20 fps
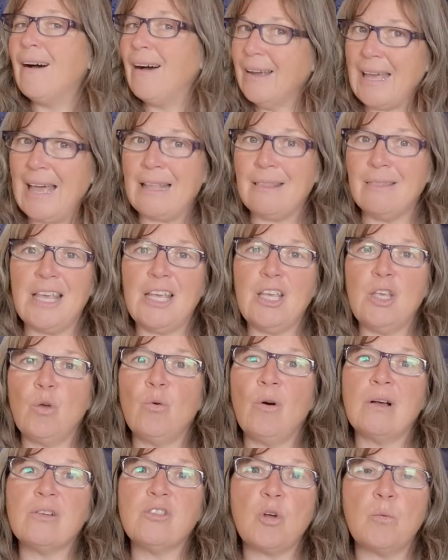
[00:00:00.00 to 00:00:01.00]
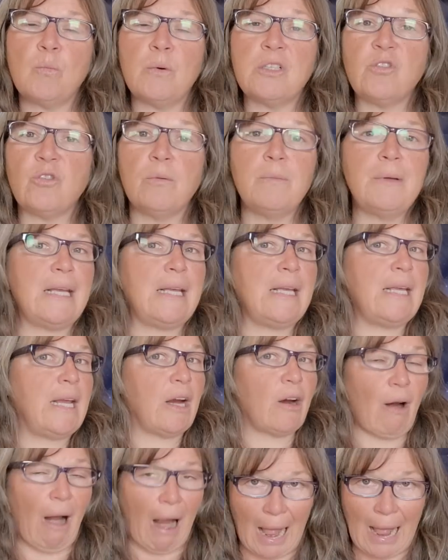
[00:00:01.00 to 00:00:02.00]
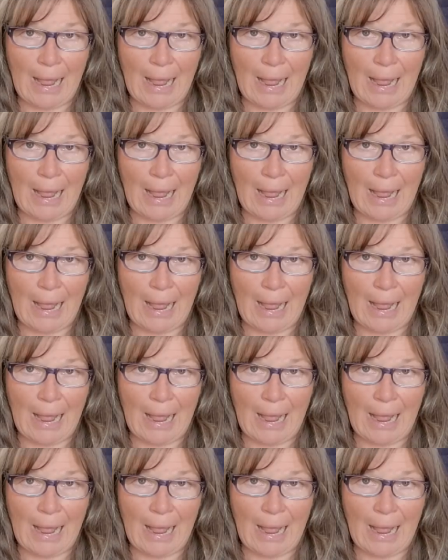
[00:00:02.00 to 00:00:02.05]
Again, thank you all so much for being here.